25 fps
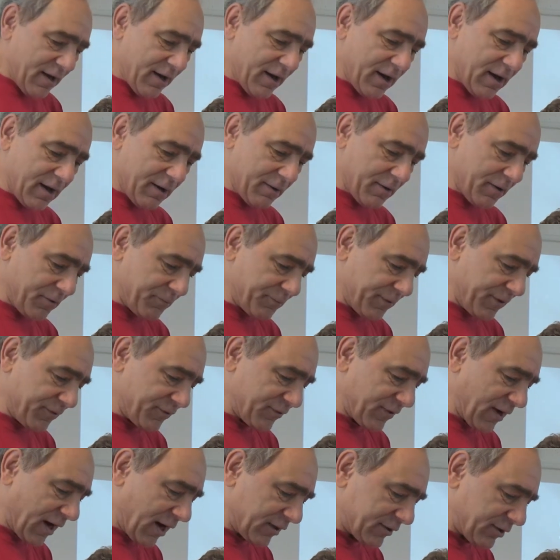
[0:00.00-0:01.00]
uh, we
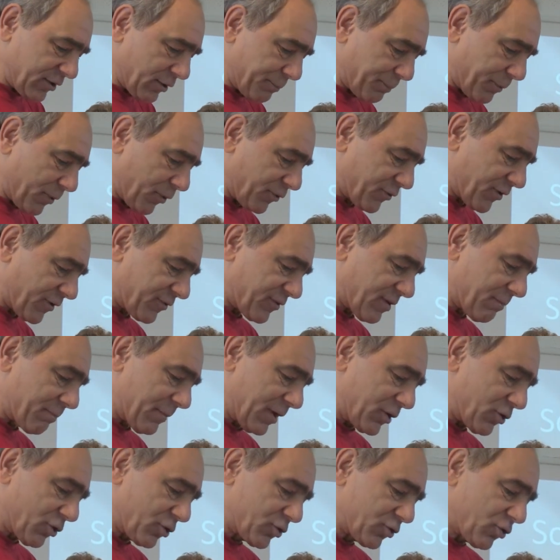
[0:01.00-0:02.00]
started the process in
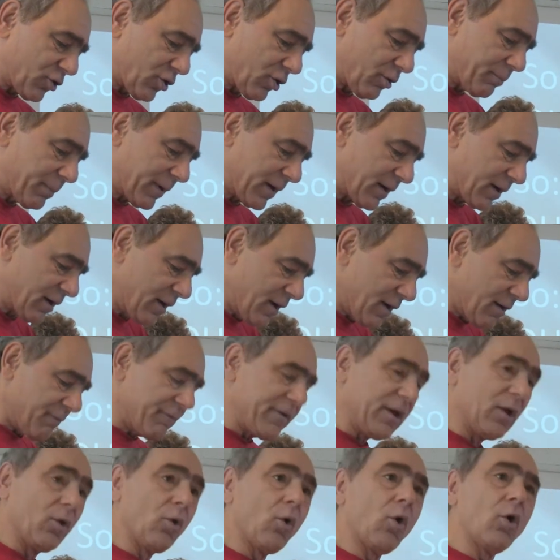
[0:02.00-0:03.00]
mid-October,
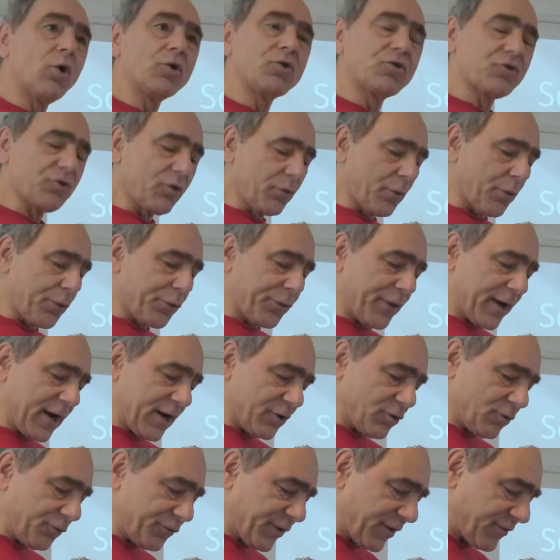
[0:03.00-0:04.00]
we launched on the
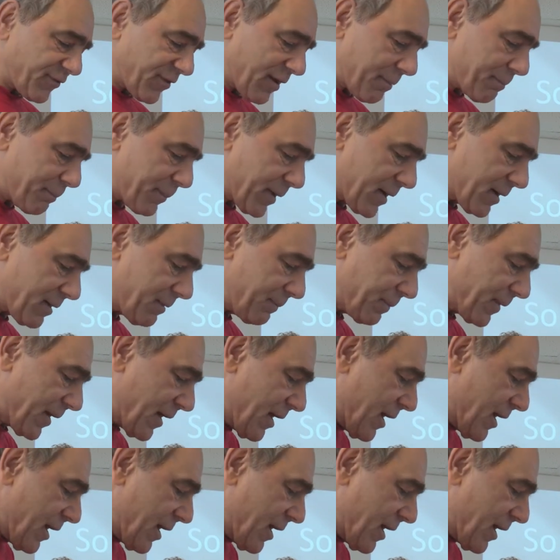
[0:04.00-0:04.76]
third of December,